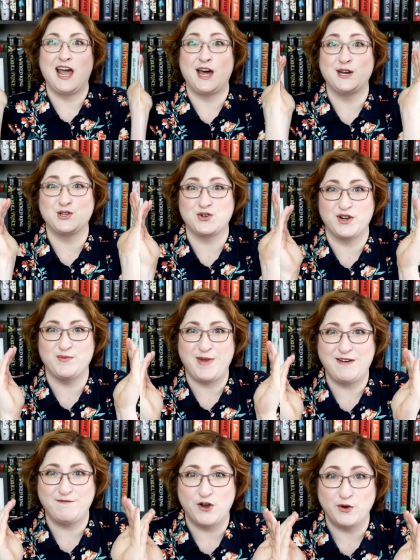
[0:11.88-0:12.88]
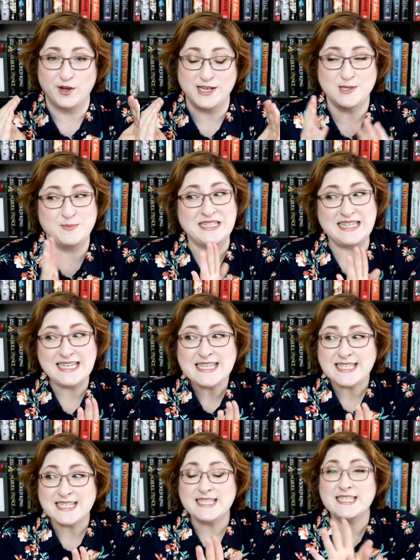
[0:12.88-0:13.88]
how to trim and focus, but
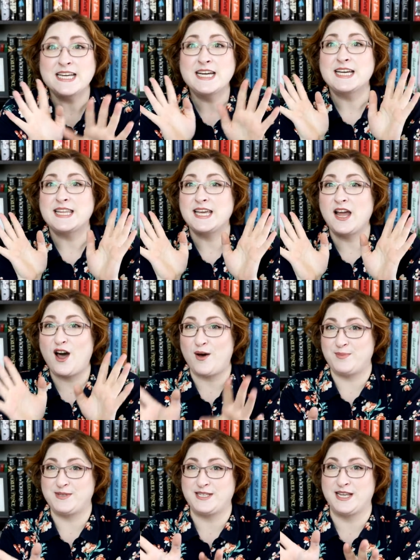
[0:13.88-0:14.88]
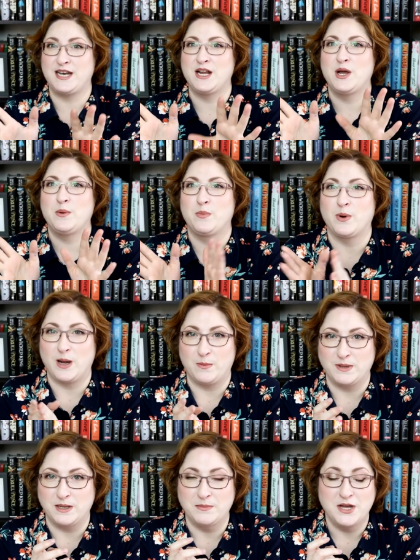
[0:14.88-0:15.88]
this is the opposite
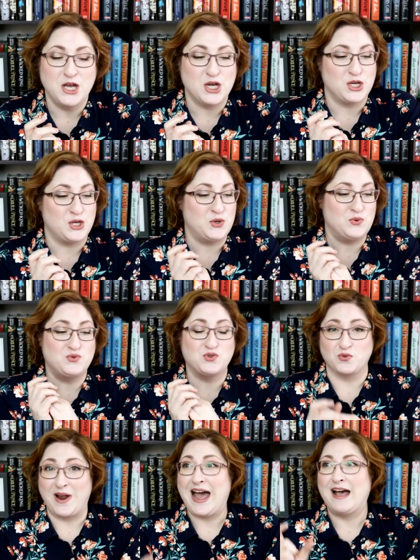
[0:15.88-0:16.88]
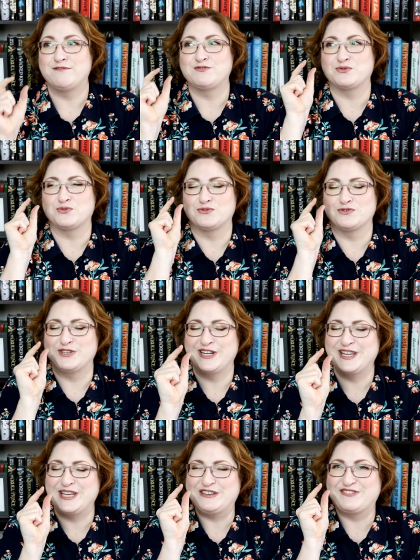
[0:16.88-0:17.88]
problem. You draft
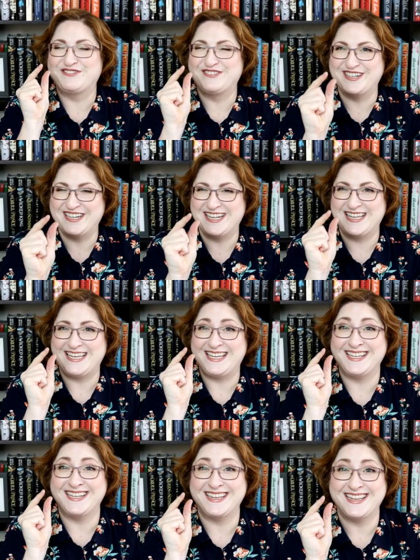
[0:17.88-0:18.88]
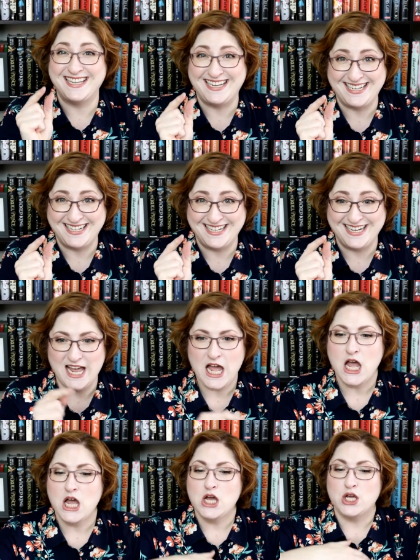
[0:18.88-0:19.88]
really, really lean.
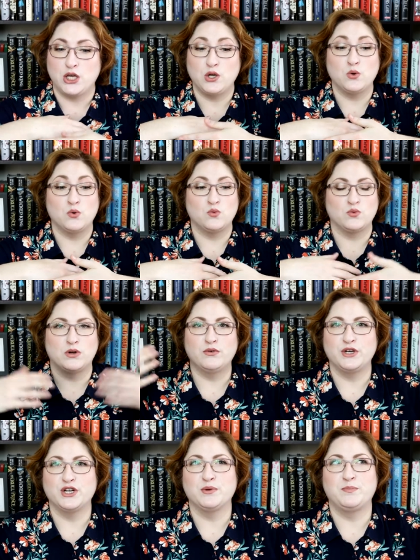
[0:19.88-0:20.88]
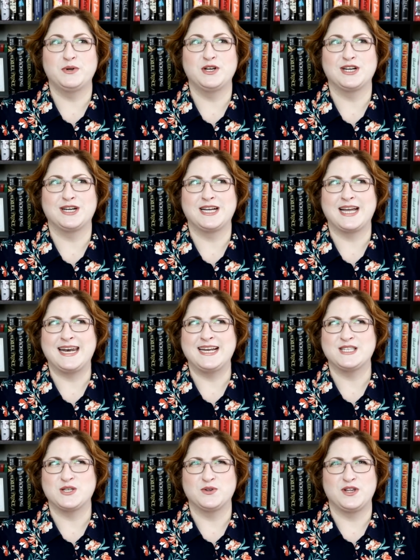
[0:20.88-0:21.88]
You wrote your book and
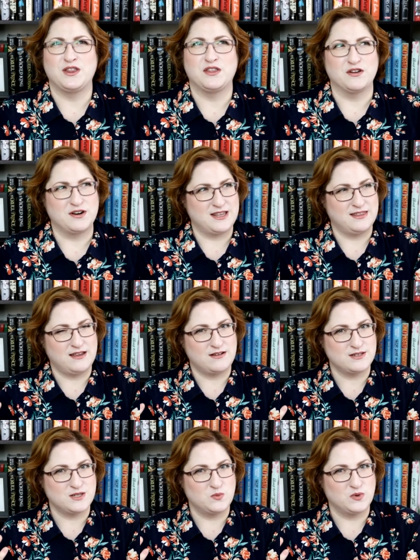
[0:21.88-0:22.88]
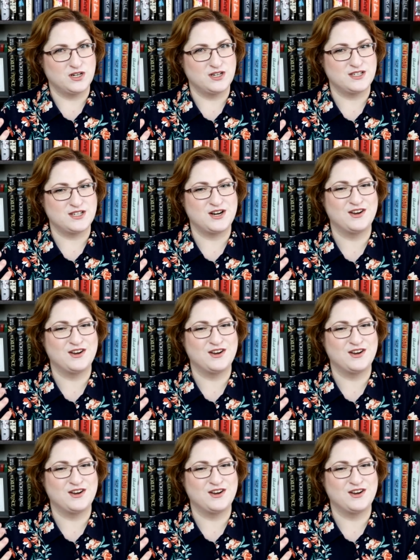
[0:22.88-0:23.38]
it's only 30,000 words and